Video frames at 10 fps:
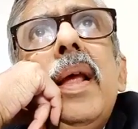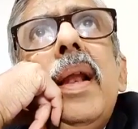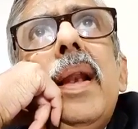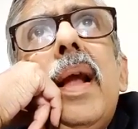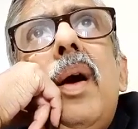
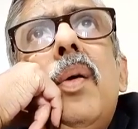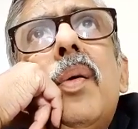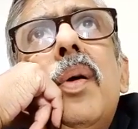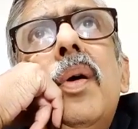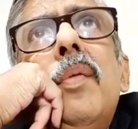Now,
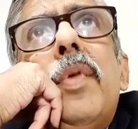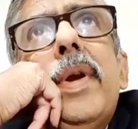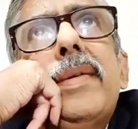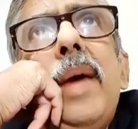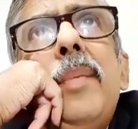for
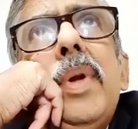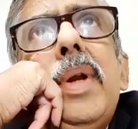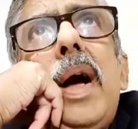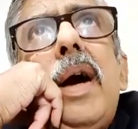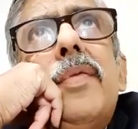example,
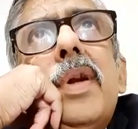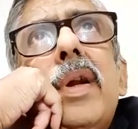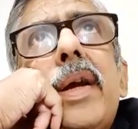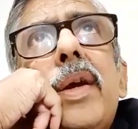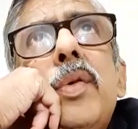after an
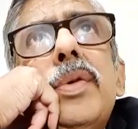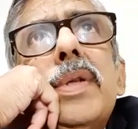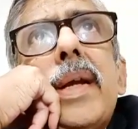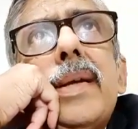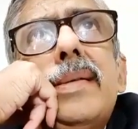accused is
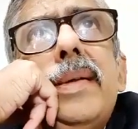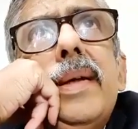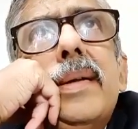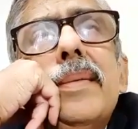arrested,